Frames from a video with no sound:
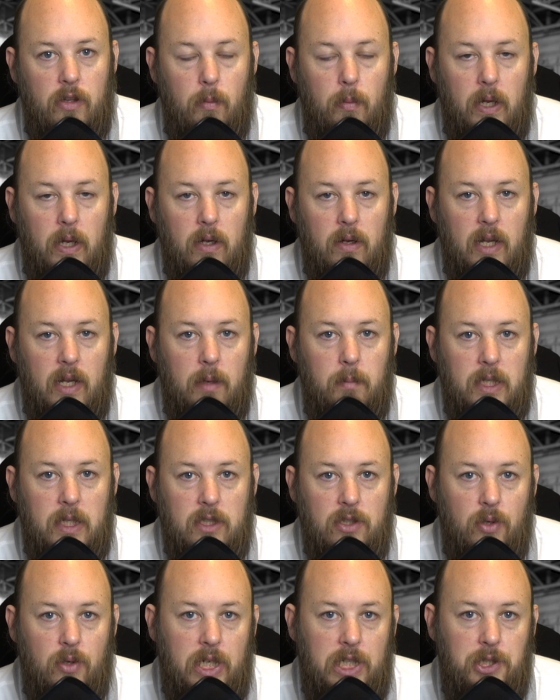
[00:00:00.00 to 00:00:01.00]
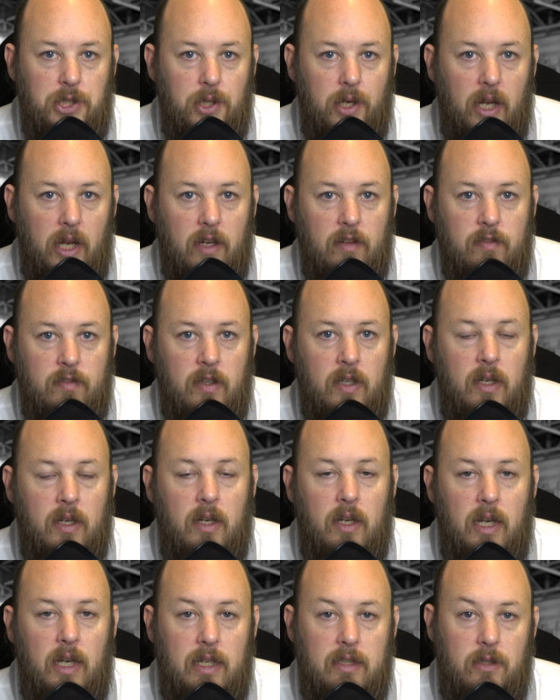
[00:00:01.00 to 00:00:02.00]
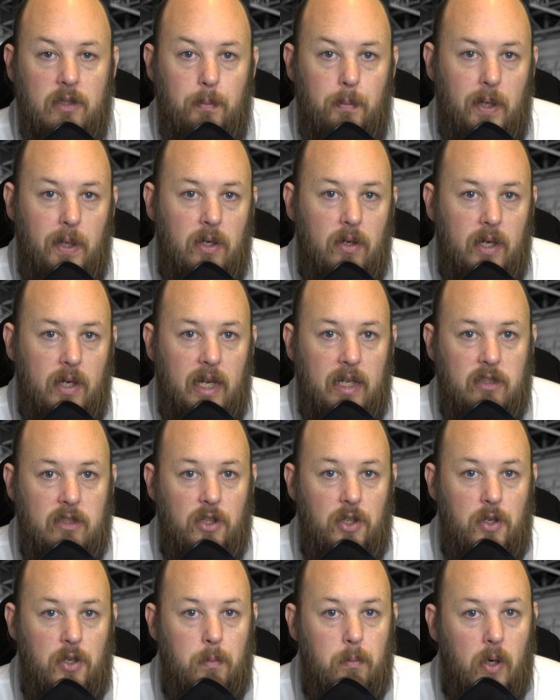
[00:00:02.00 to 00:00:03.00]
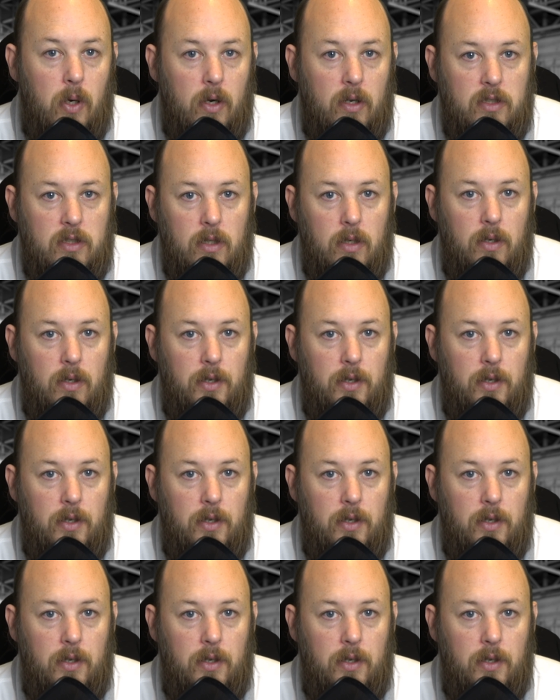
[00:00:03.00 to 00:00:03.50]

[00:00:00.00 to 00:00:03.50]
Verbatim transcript: depending on how many screens you have. It's appearing as a new monitor